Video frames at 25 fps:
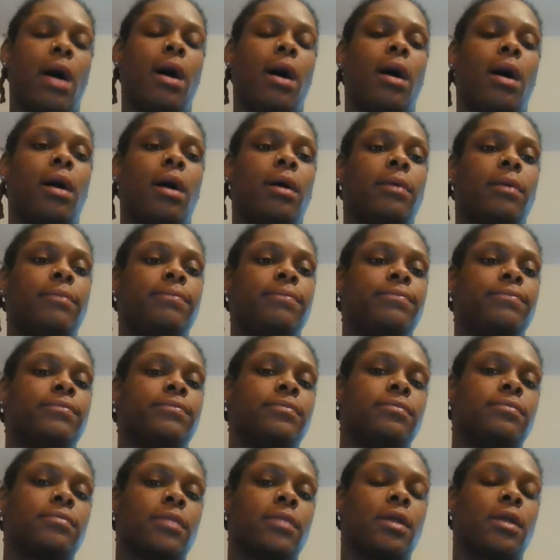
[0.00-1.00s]
Um,
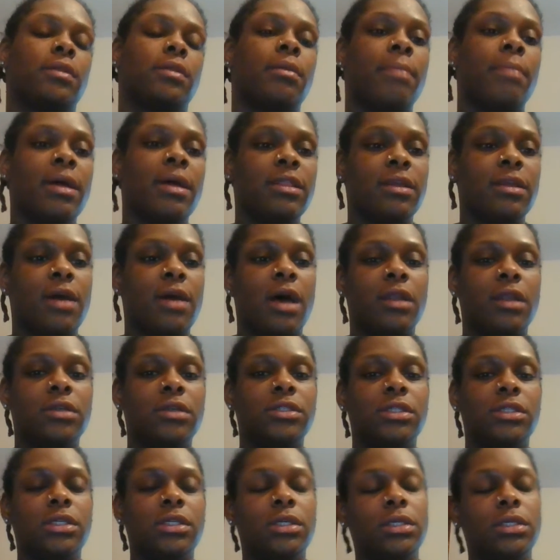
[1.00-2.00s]
the
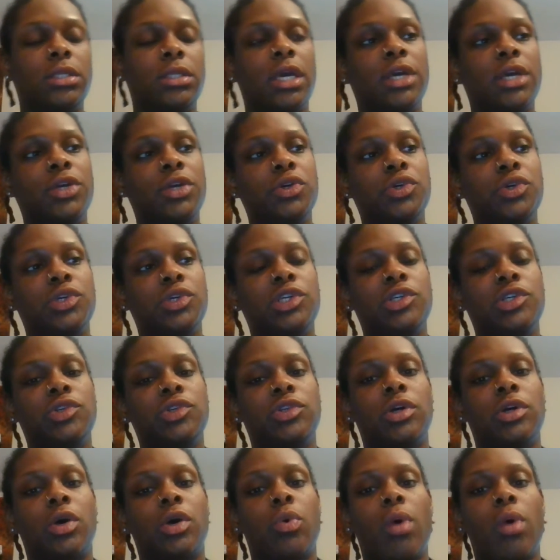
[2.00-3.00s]
methodology he
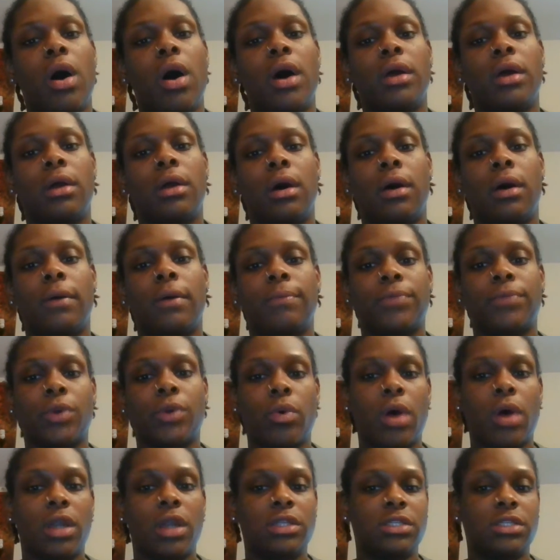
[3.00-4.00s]
used
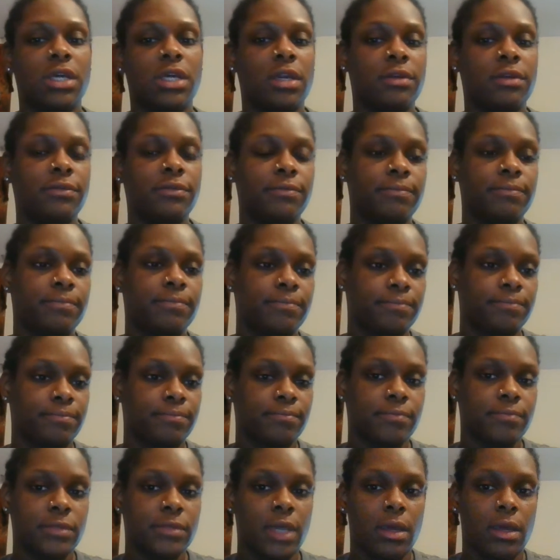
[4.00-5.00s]
qualitative,
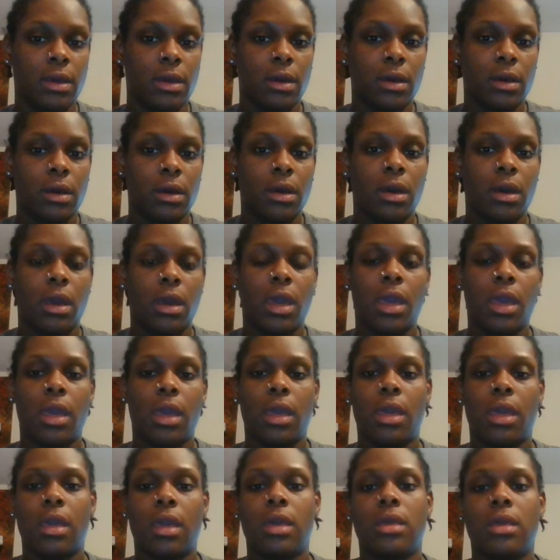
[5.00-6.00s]

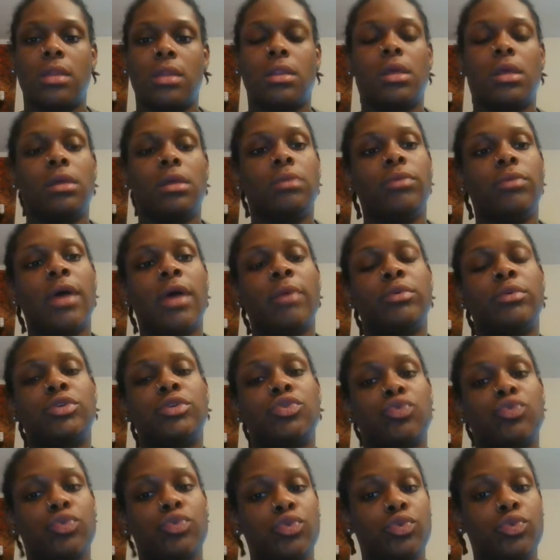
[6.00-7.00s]
and that was
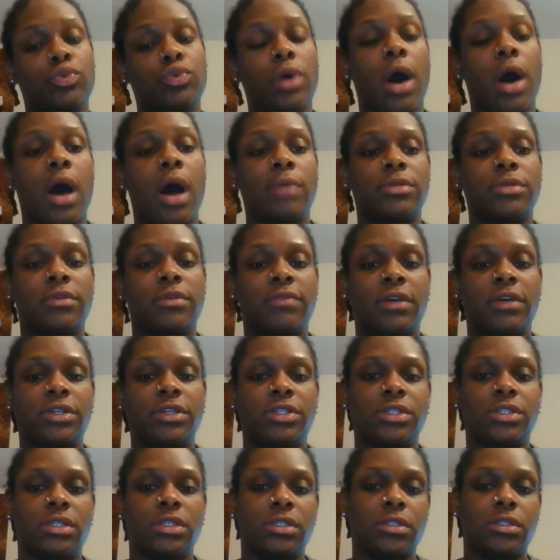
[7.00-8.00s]
through
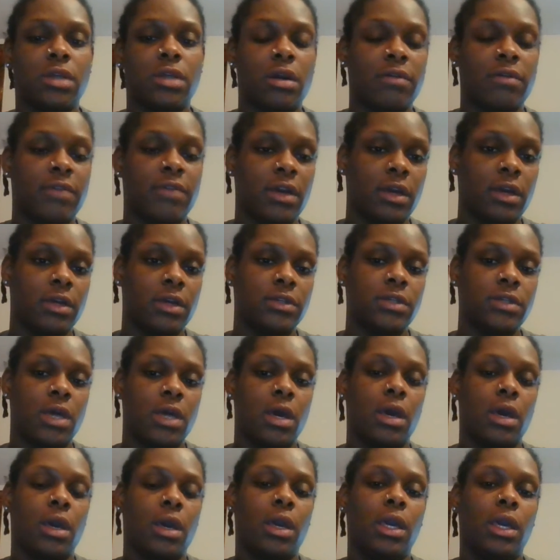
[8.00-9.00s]
observations and surveys.
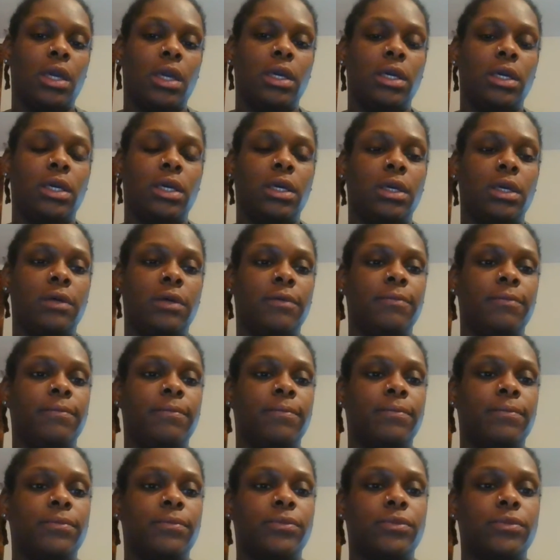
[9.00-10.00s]
He
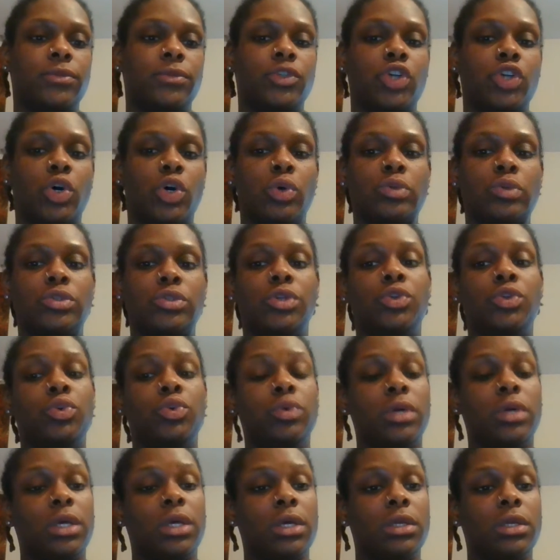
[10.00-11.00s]
chose the
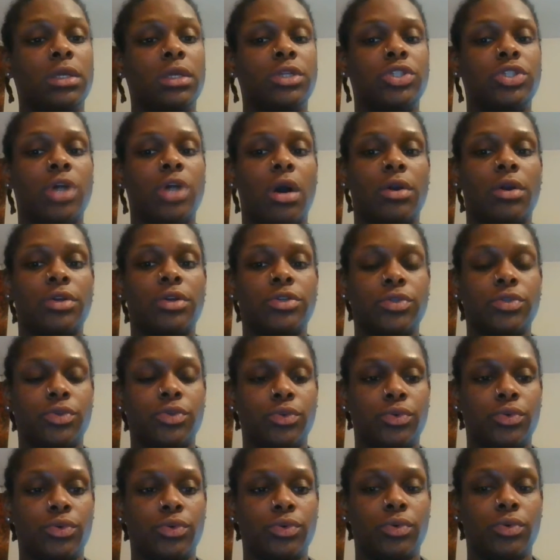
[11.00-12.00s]
New England Charter
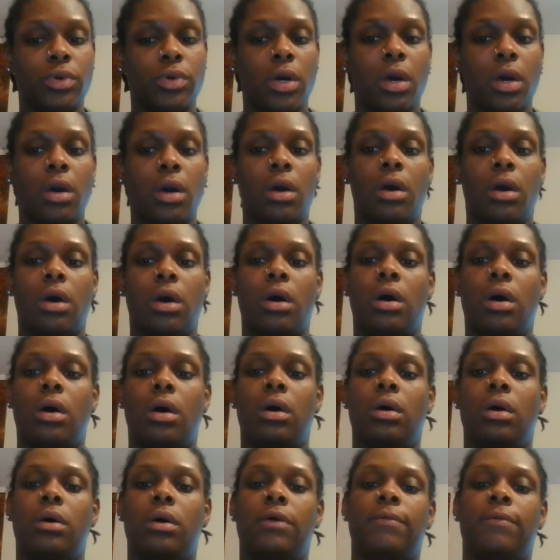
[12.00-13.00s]
School,
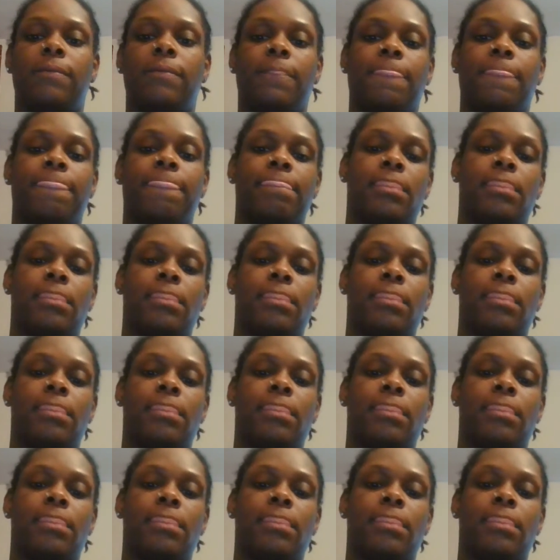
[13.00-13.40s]
um,